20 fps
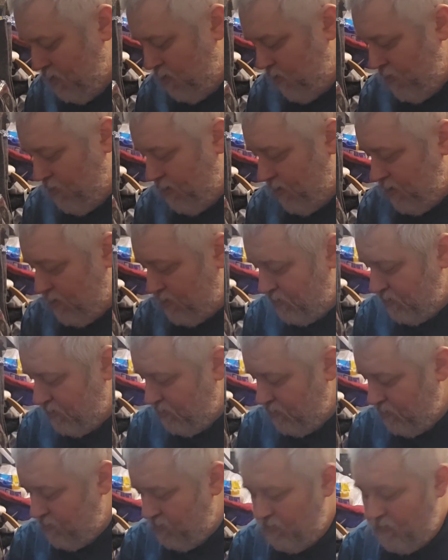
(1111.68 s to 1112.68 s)
Oh yes,
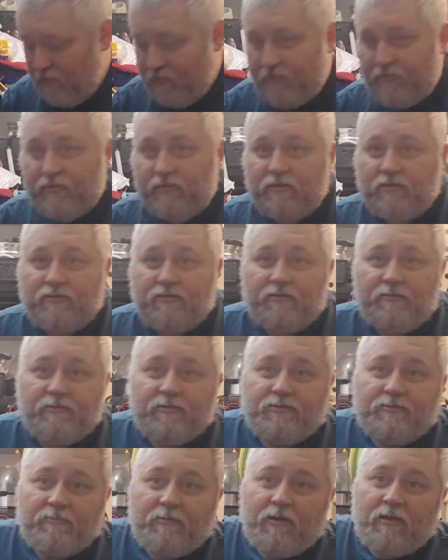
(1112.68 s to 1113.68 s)
and the other thing too
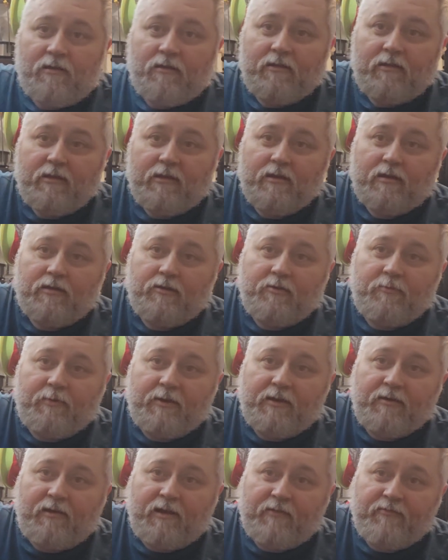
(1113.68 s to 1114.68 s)
as well, you're
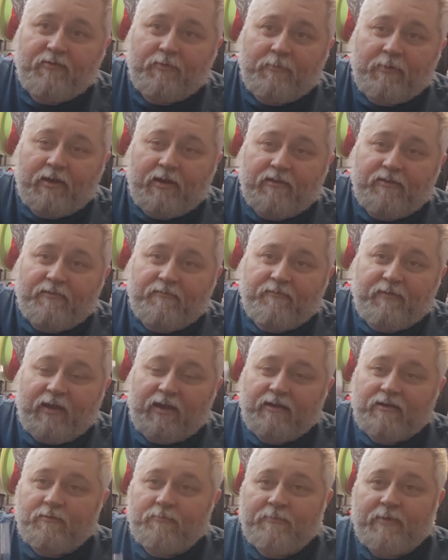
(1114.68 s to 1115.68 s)
better off to buy the
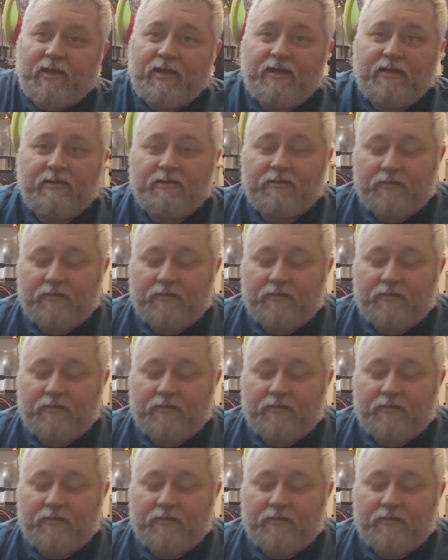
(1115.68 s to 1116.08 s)
vacuum bag.